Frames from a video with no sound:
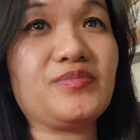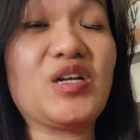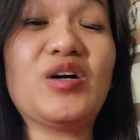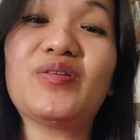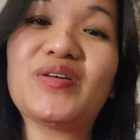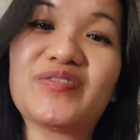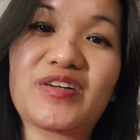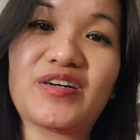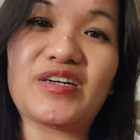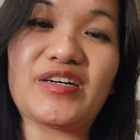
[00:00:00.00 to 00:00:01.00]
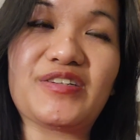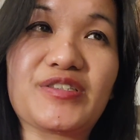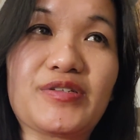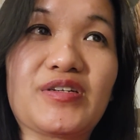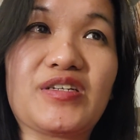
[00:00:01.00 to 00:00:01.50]
Oh, I forgot. I
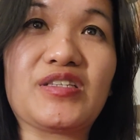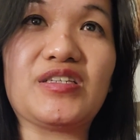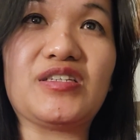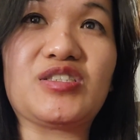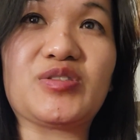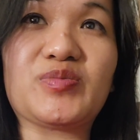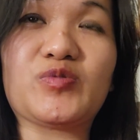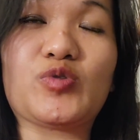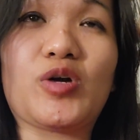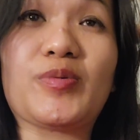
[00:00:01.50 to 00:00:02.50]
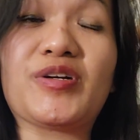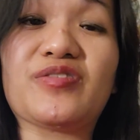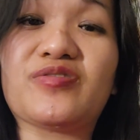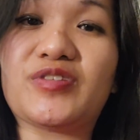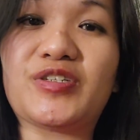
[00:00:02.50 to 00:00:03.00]
also got the
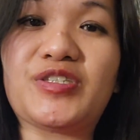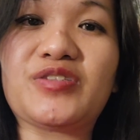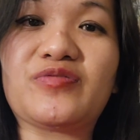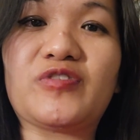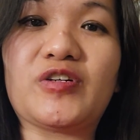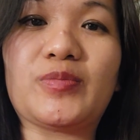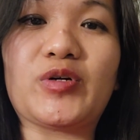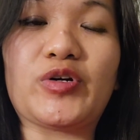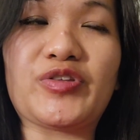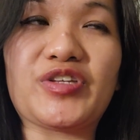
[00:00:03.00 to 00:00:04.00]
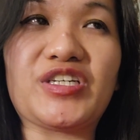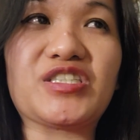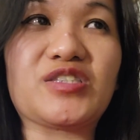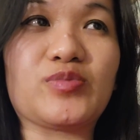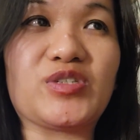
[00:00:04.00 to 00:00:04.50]
strawberry freeze from Earth
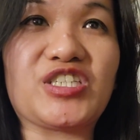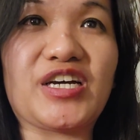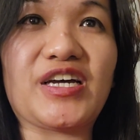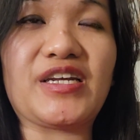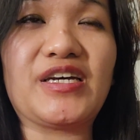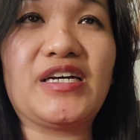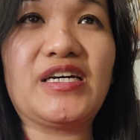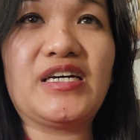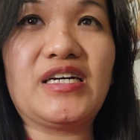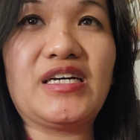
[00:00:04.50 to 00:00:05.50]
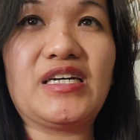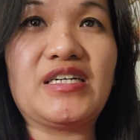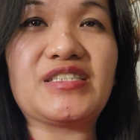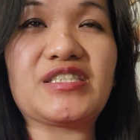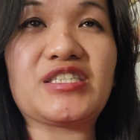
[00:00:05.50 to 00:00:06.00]
Eats, which
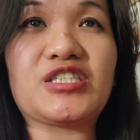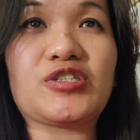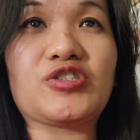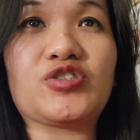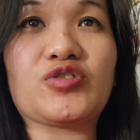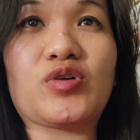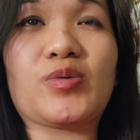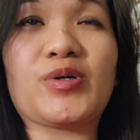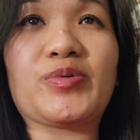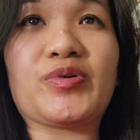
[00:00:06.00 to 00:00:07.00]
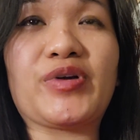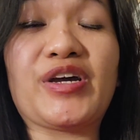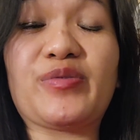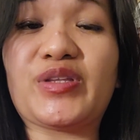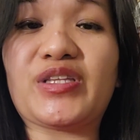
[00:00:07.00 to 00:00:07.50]
is essentially strawberry
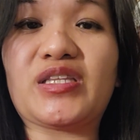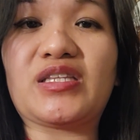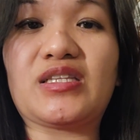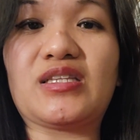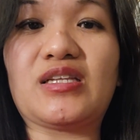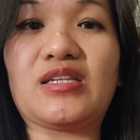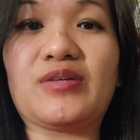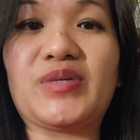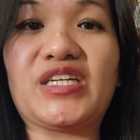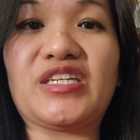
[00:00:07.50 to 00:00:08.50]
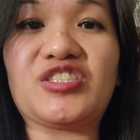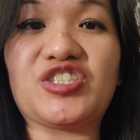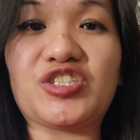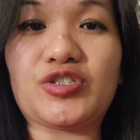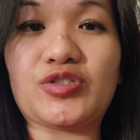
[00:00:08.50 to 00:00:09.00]
puree with the lemon and
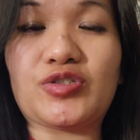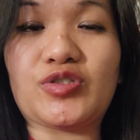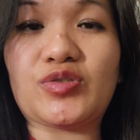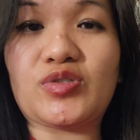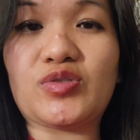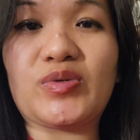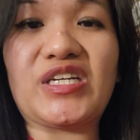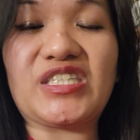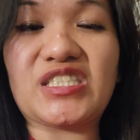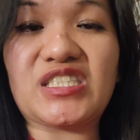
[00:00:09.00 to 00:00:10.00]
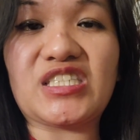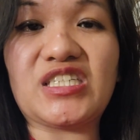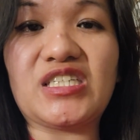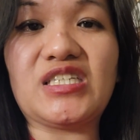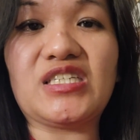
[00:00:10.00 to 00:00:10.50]
ginger twinnings
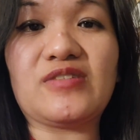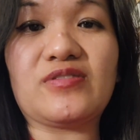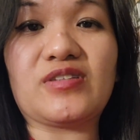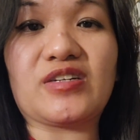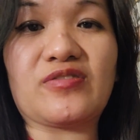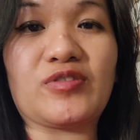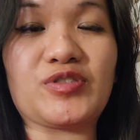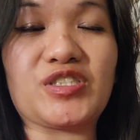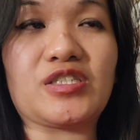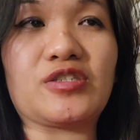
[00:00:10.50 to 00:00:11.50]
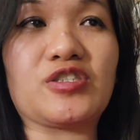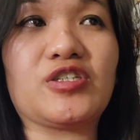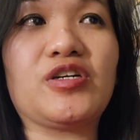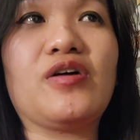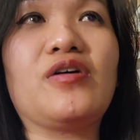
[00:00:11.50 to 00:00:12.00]
tea, like a frozen slushie.